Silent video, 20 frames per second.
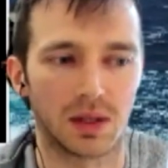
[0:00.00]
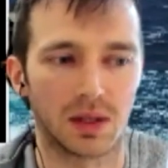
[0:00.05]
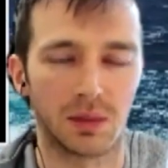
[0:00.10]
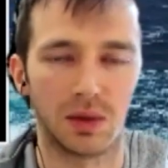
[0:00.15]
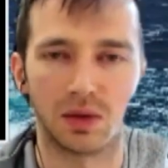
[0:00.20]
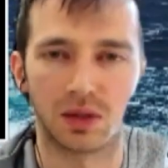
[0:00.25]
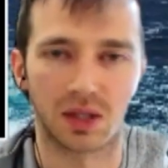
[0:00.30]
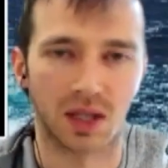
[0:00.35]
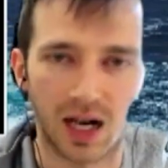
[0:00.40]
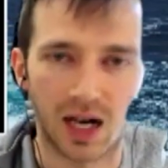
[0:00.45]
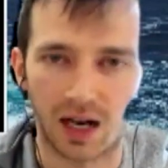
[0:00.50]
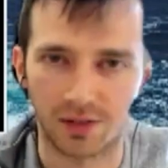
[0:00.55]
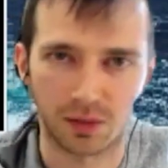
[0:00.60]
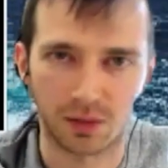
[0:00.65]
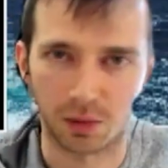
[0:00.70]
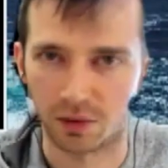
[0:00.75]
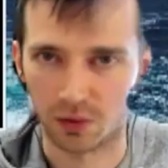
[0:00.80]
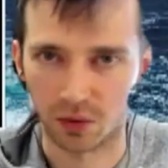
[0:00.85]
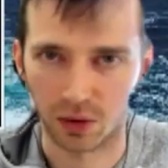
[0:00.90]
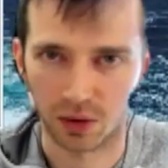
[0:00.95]
the moose coughed
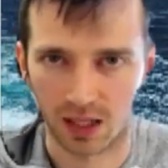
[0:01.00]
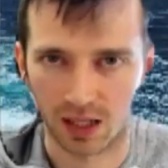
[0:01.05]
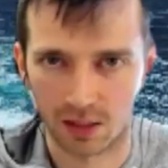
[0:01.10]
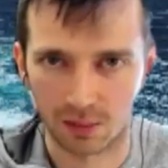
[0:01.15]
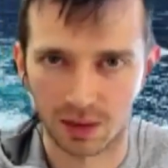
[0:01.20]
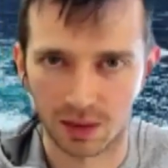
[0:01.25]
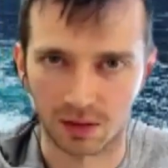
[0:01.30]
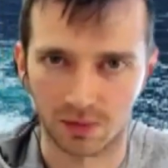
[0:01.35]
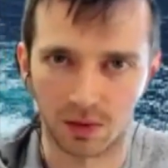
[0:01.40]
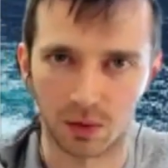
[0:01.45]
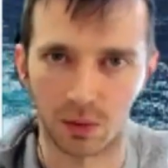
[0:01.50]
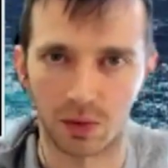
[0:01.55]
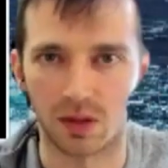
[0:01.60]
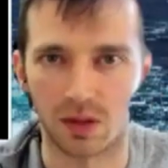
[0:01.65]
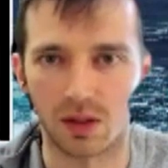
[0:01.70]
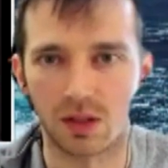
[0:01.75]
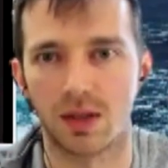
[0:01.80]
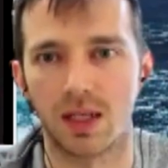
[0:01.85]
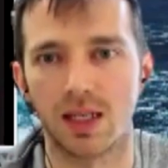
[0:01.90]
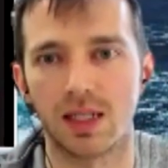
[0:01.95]
before it came out of the
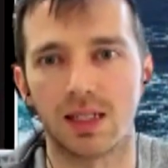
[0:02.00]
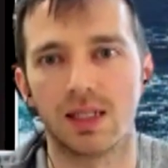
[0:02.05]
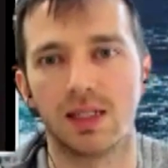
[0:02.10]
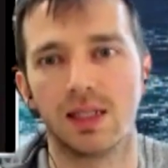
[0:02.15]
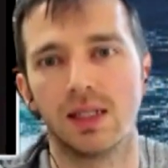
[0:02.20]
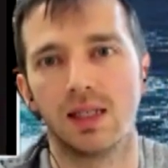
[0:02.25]
woods, right?